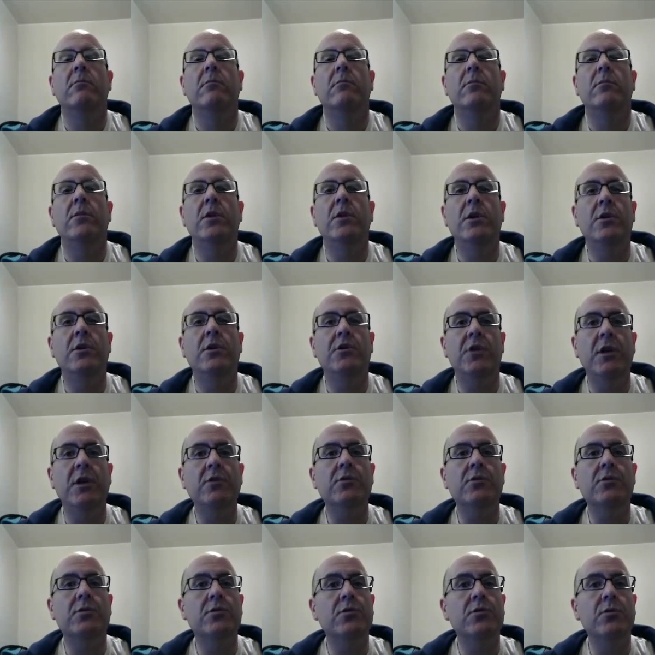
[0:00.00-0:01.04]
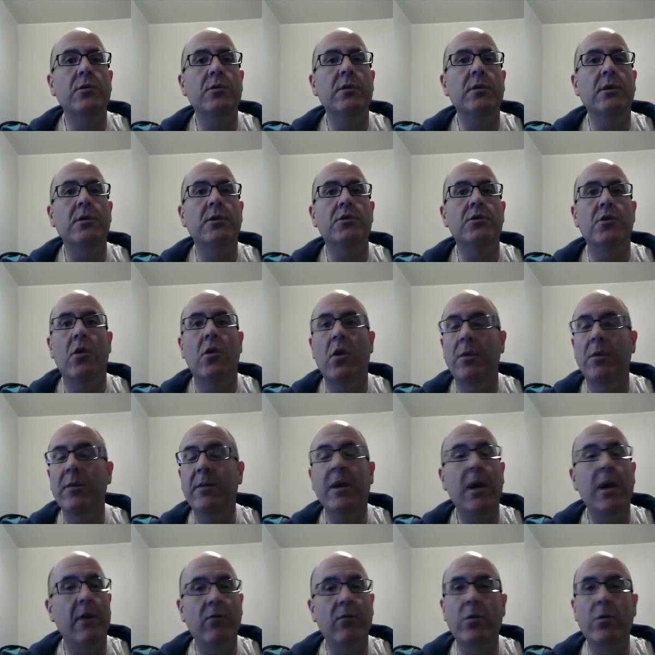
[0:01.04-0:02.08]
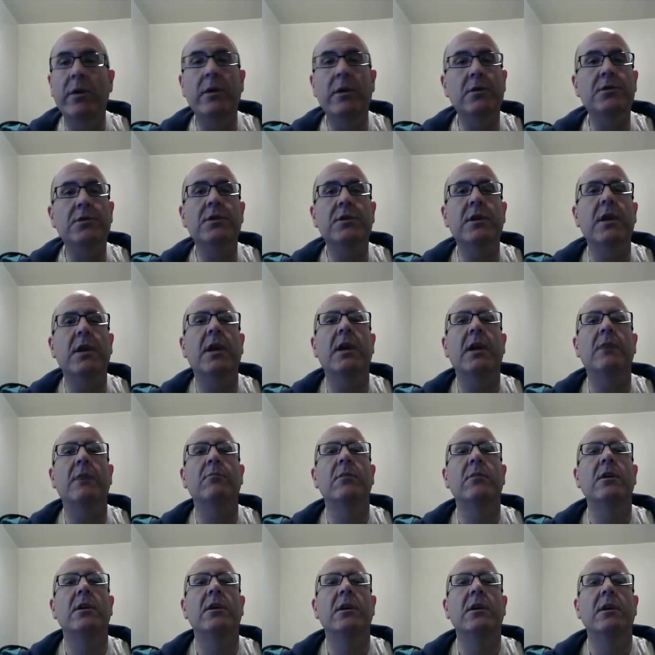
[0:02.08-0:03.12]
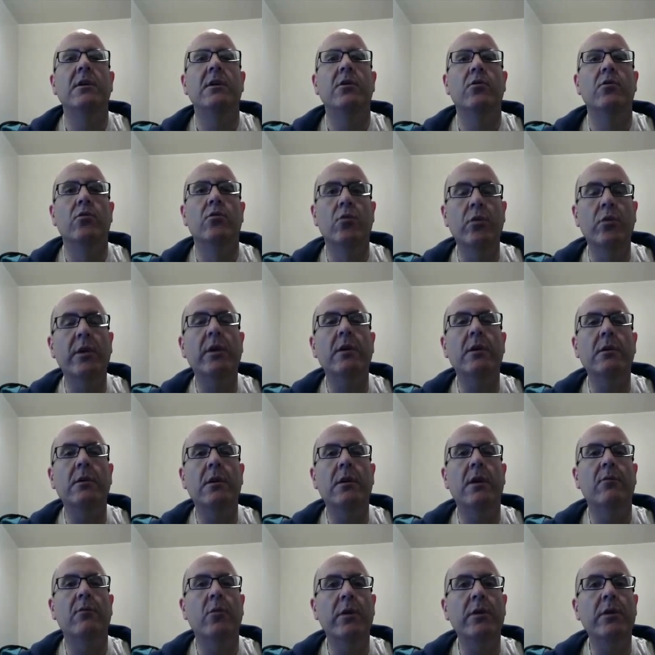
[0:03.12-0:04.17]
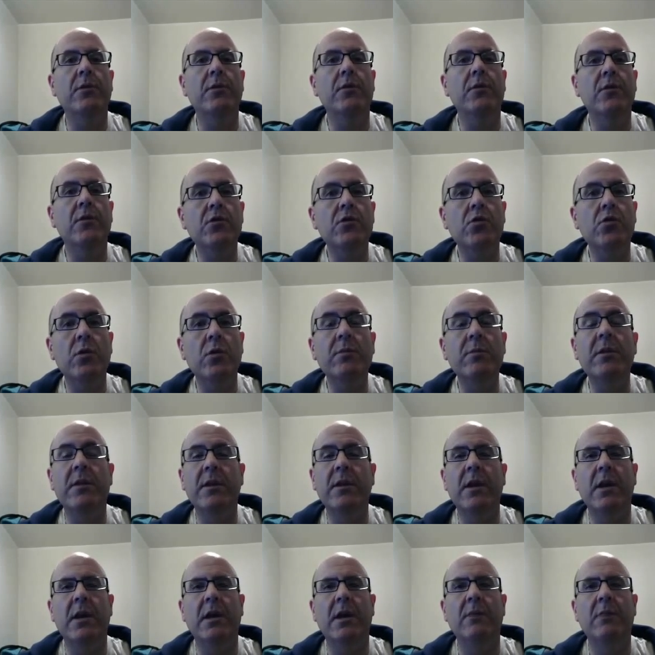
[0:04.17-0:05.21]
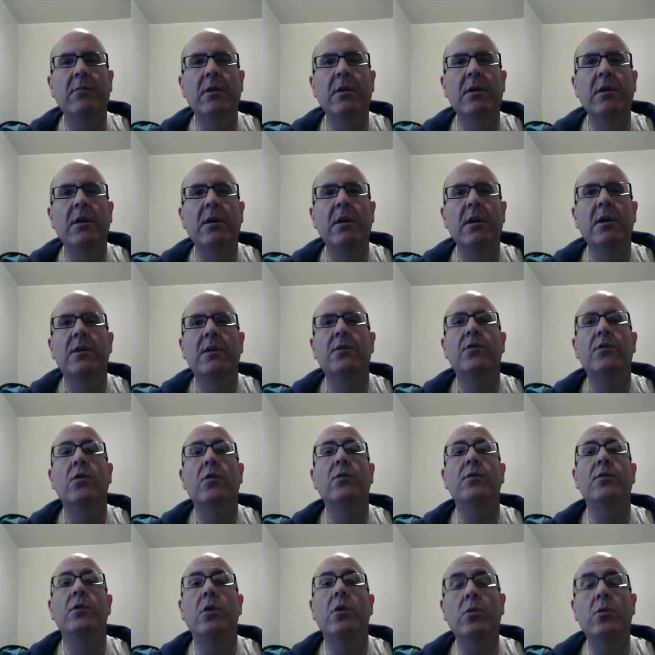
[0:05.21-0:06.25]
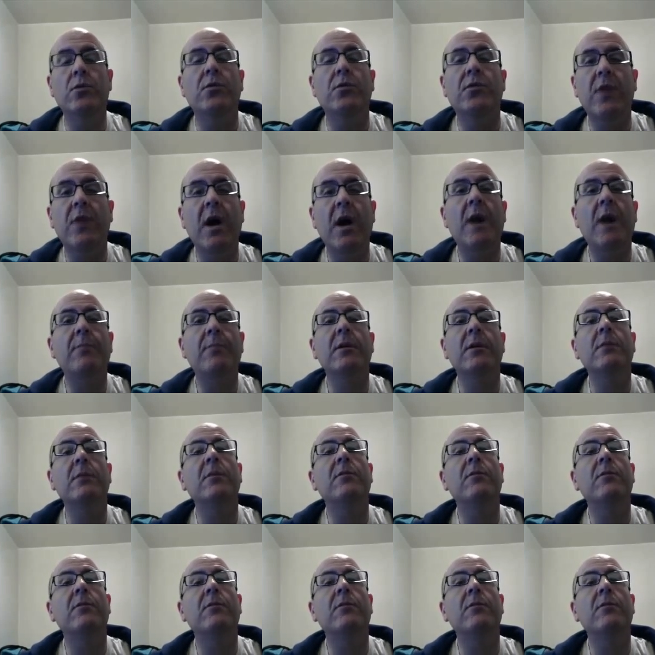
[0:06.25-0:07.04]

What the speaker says: you need to change what you're doing because you're harming everyone else in the game. You're ruining everyone else's enjoyment of the game. So if you don't stop, I'm going to be